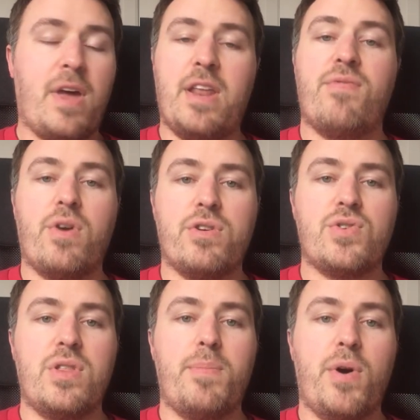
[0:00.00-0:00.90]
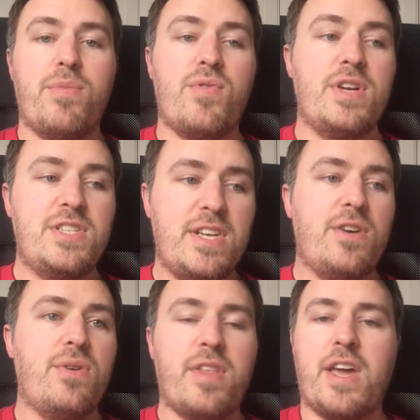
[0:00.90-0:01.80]
And if Norwich are in the bottom three
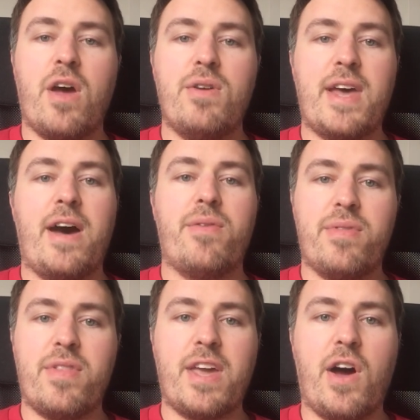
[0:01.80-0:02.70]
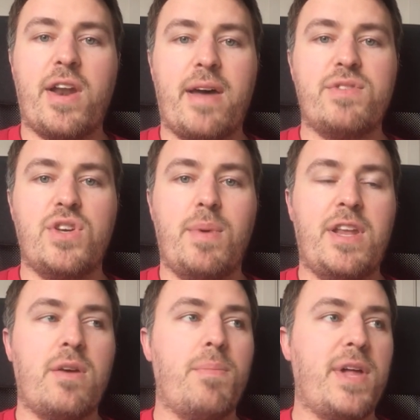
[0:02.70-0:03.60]
still, they go down, they can't have too
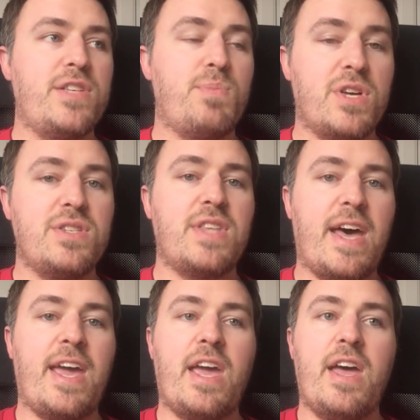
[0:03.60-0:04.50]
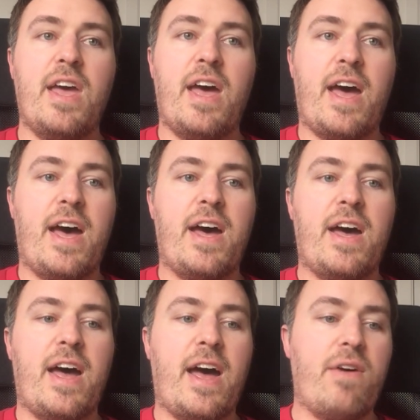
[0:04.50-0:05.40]
many complaints, because they,
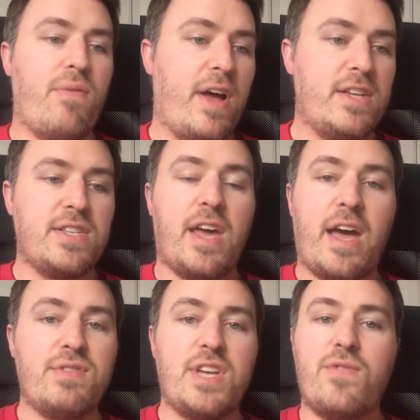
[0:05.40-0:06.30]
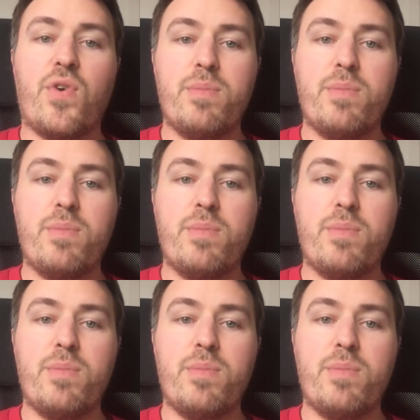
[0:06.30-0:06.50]
as they have said